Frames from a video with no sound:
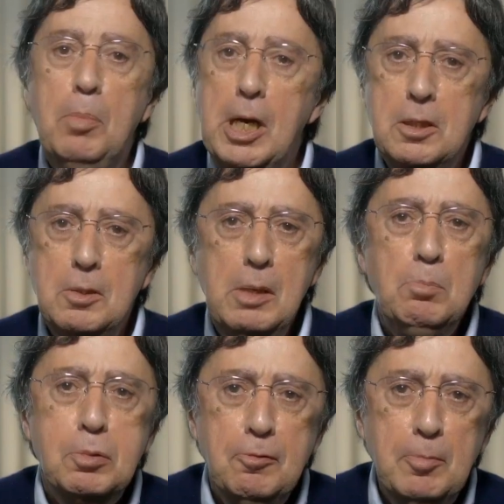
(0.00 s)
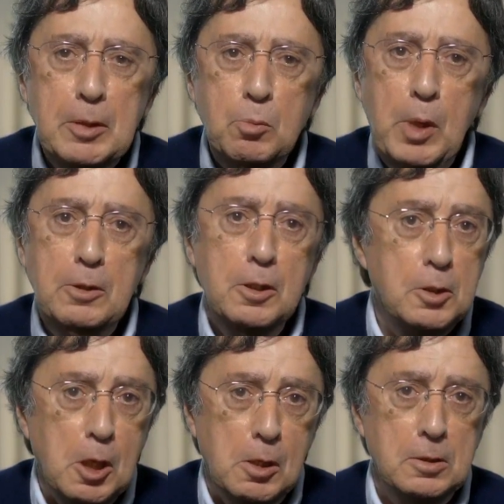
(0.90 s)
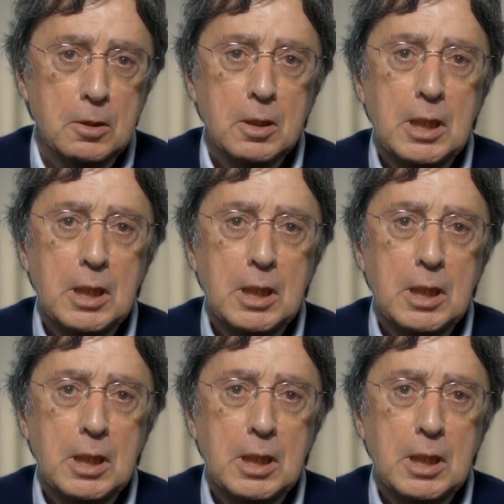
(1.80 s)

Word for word: But the improvements were not done.